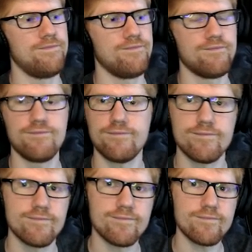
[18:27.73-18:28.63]

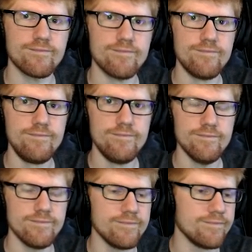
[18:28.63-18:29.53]

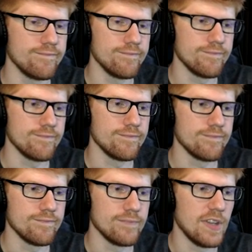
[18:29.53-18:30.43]

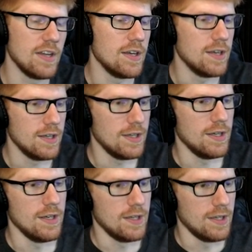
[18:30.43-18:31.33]
(no one is talking)